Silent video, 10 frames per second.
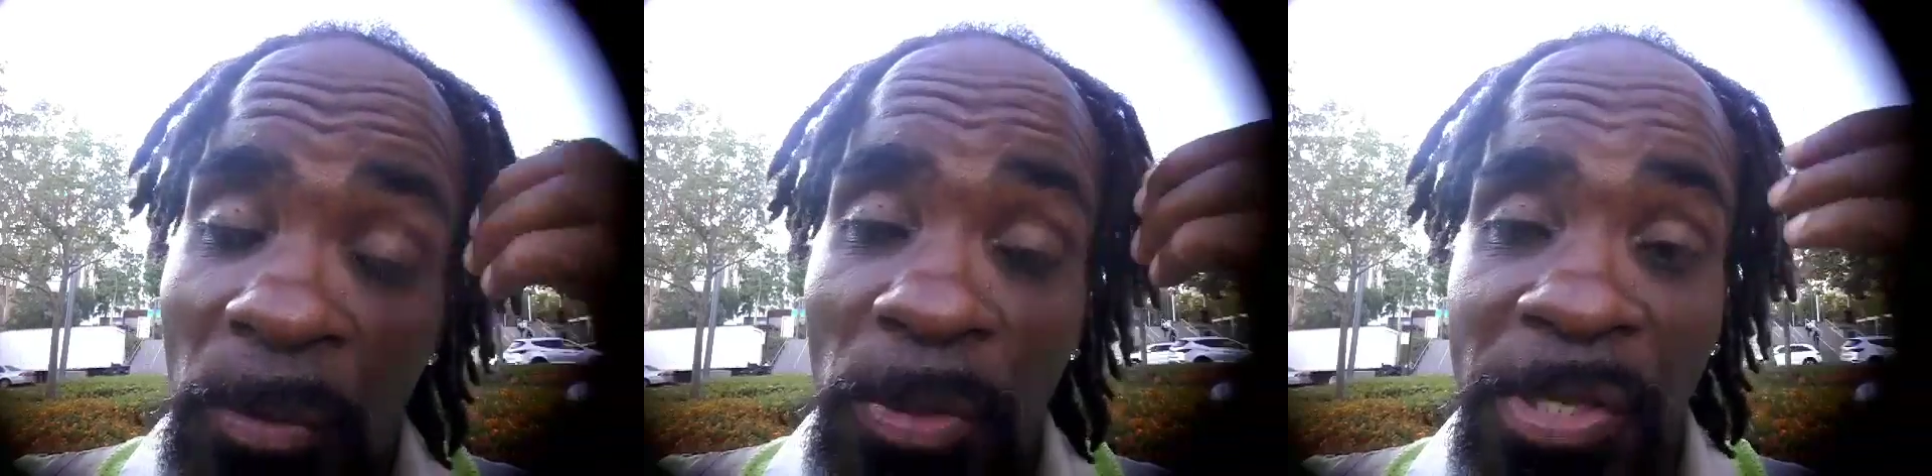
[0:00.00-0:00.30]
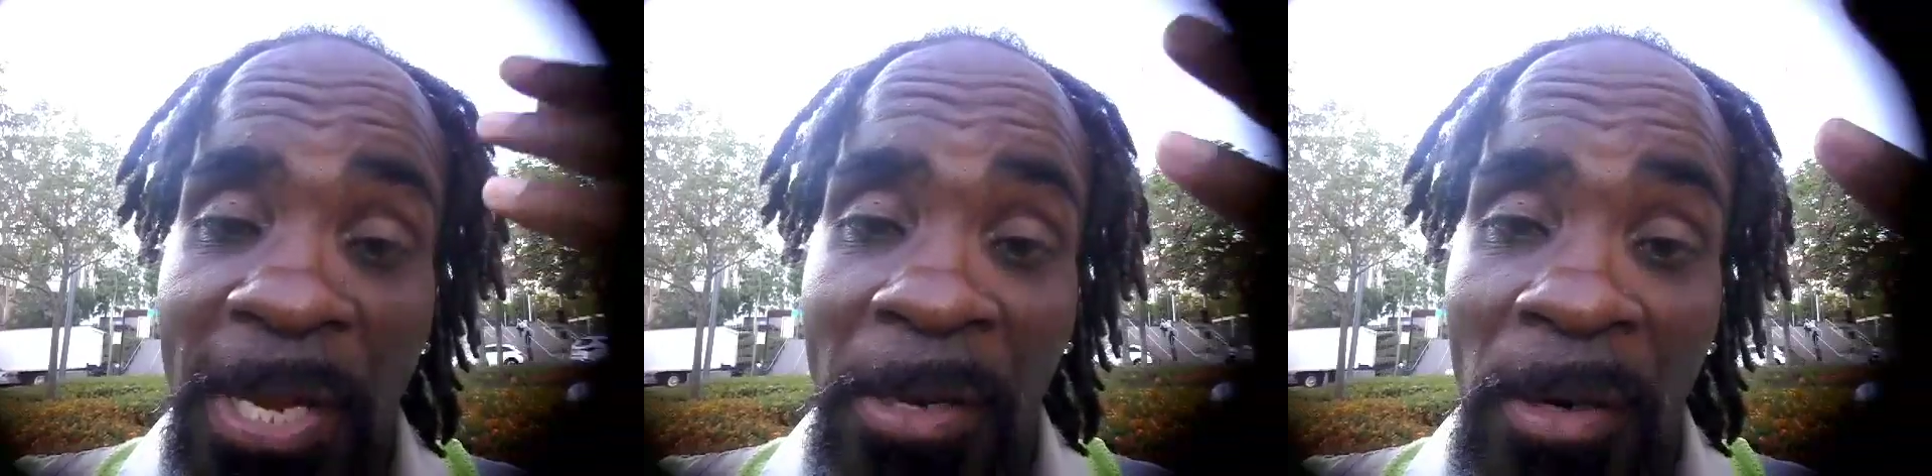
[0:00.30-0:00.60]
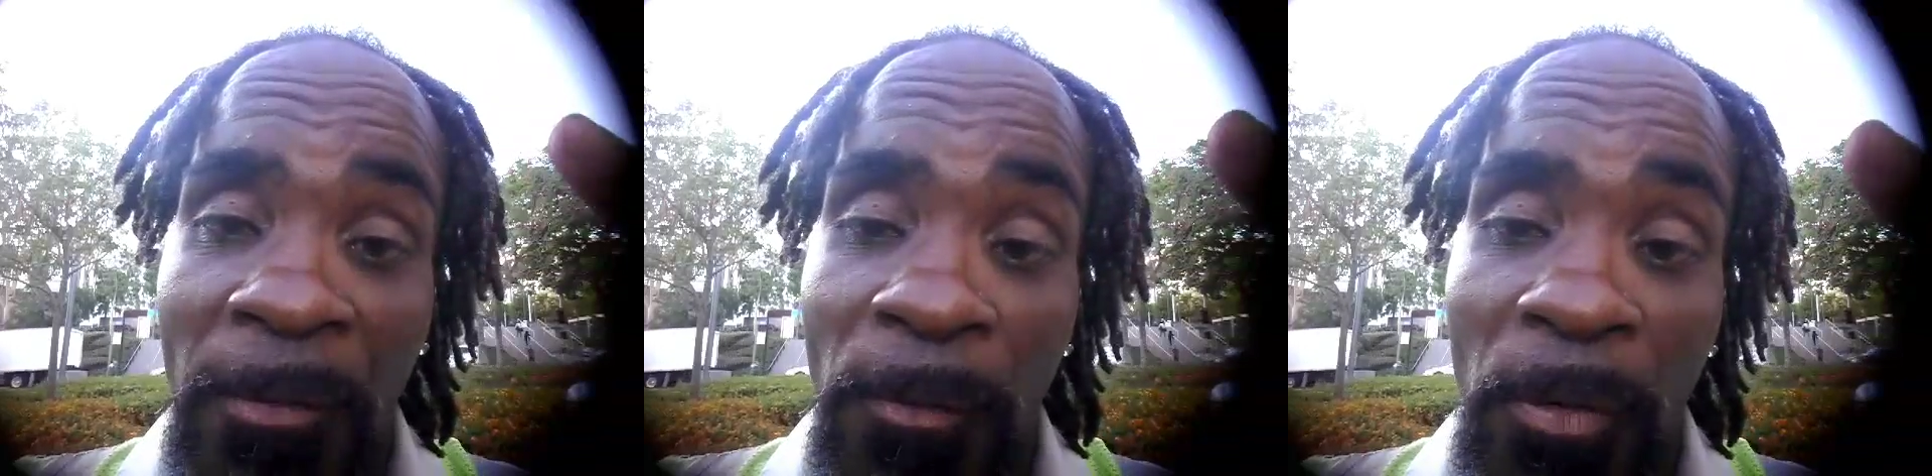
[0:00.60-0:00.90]
he was signing
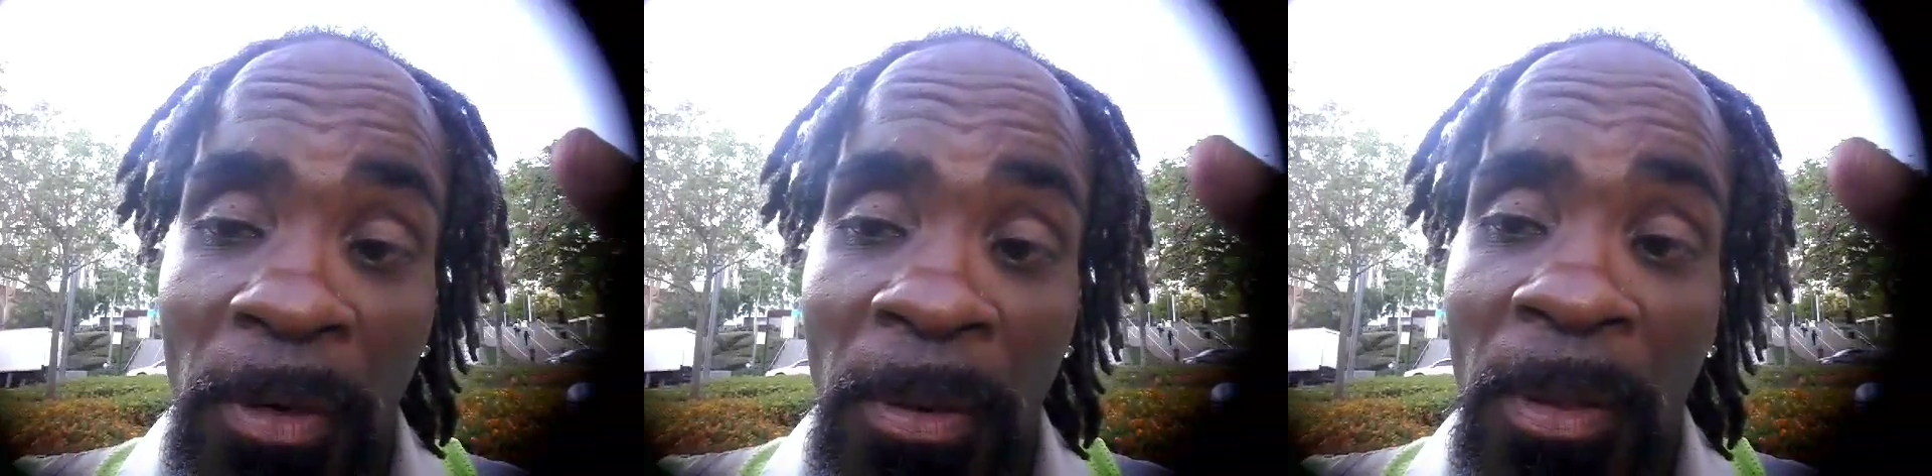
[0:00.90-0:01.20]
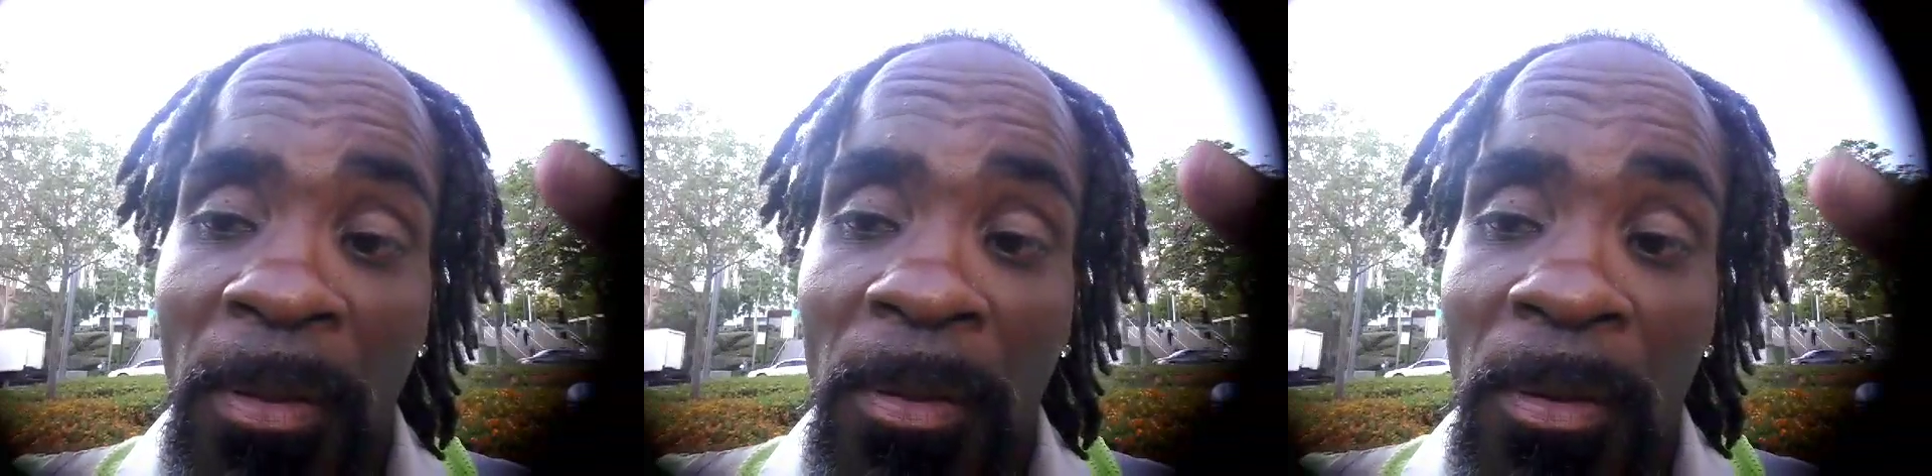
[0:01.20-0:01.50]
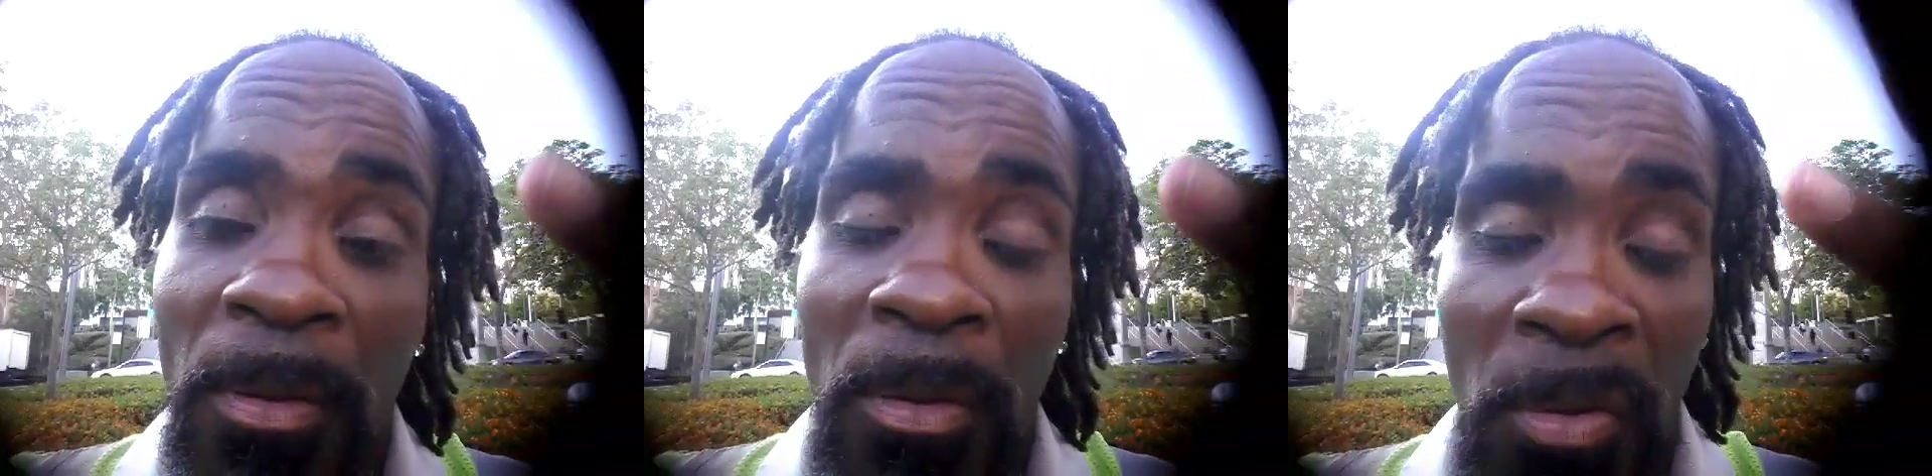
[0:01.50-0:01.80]
on for
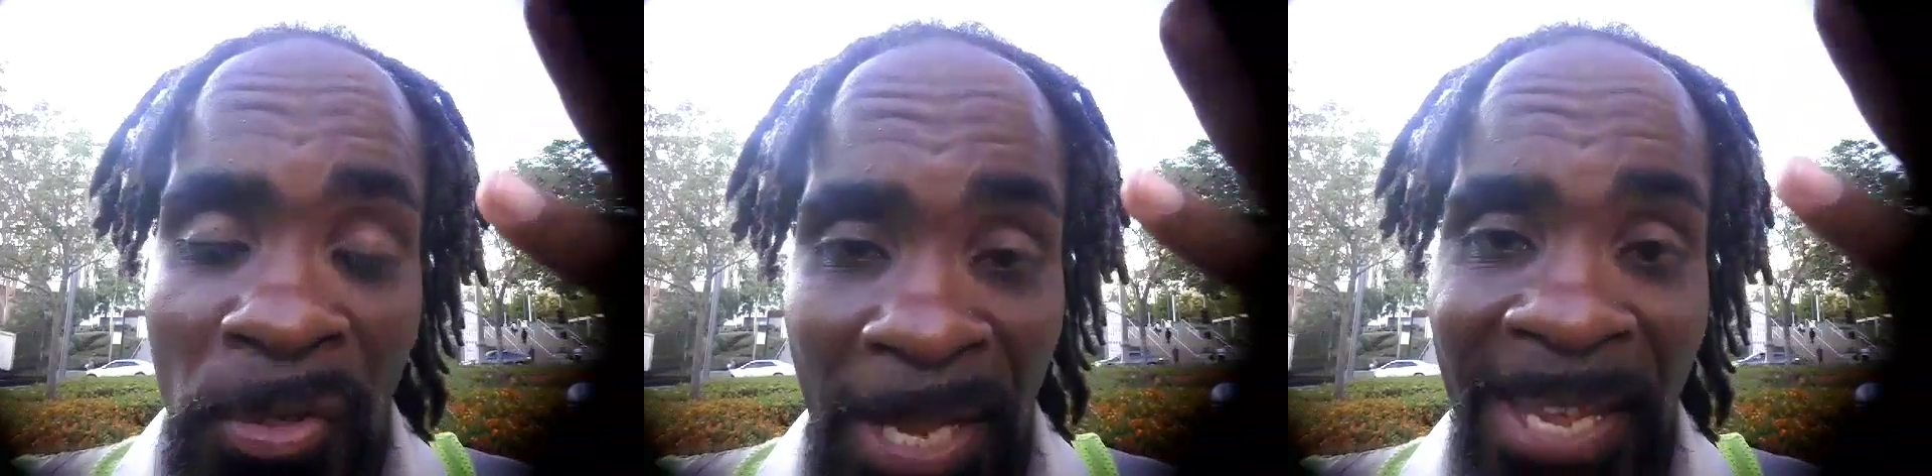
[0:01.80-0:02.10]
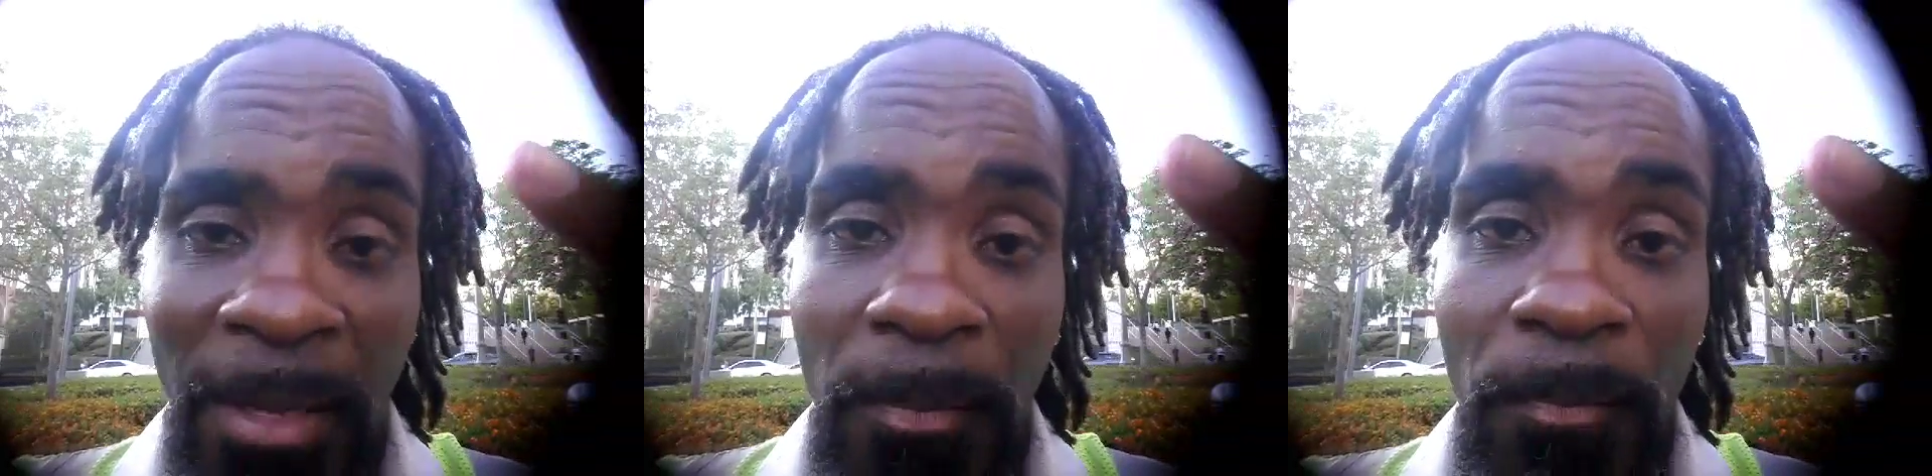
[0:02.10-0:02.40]
was like